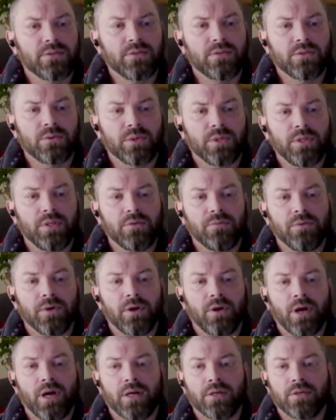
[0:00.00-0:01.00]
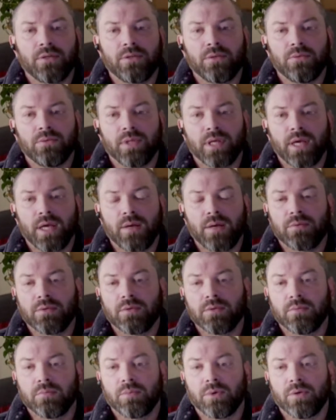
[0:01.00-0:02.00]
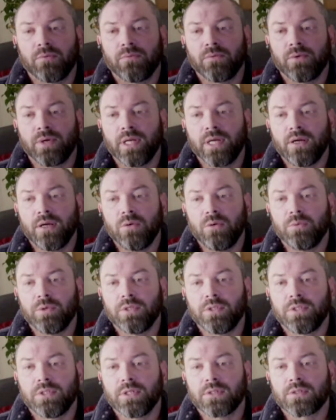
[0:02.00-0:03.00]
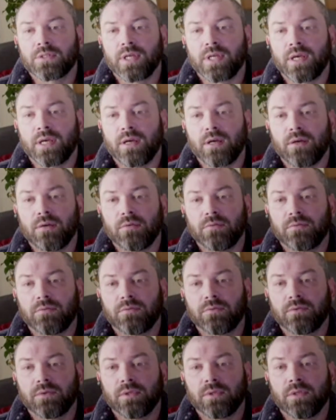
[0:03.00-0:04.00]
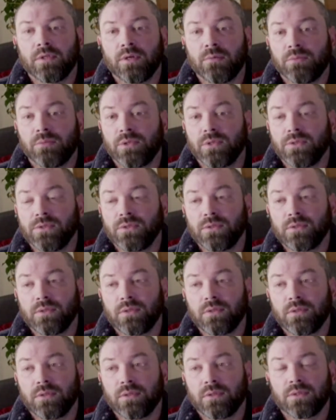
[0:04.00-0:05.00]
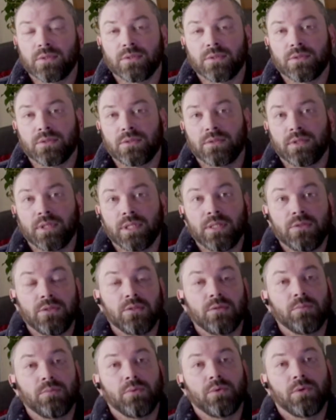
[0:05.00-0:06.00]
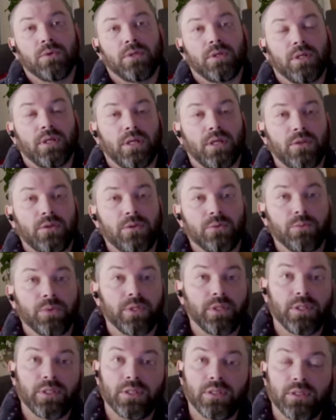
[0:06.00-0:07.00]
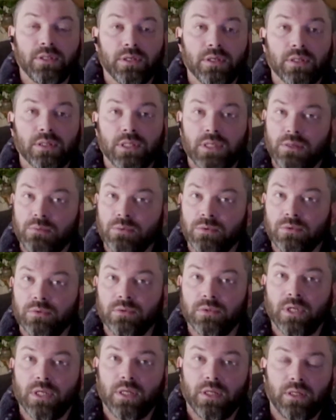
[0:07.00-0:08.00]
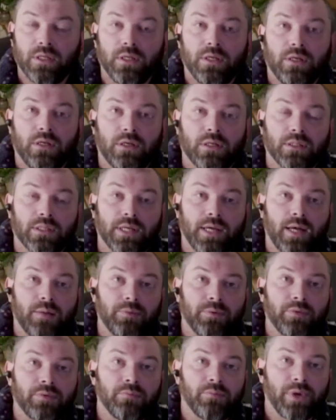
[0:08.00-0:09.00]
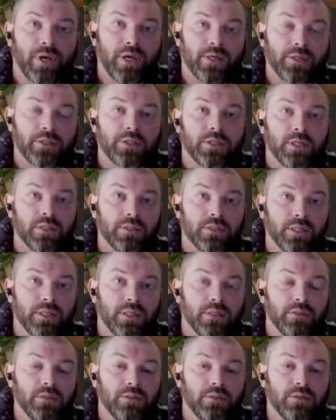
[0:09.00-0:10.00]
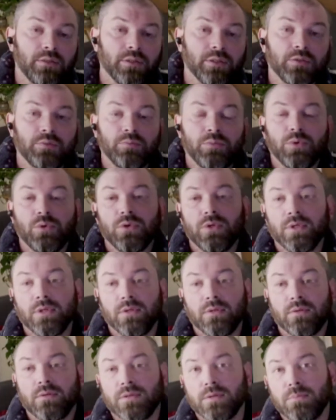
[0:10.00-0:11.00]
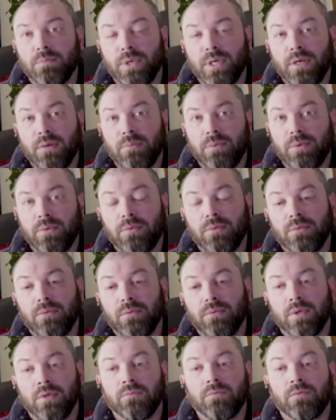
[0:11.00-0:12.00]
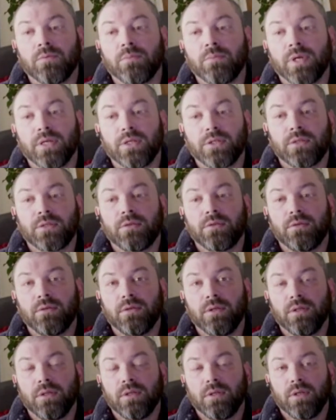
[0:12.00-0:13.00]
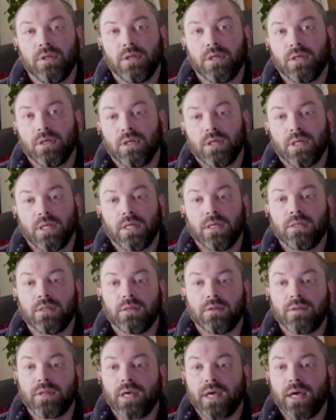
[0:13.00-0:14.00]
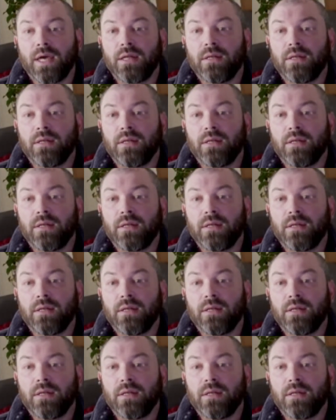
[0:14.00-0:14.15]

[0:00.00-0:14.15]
So I need to figure out how to do that. But for now, we just have numbers because it's easy to put a 3D label on top of the mesh and then just put the pip information into that.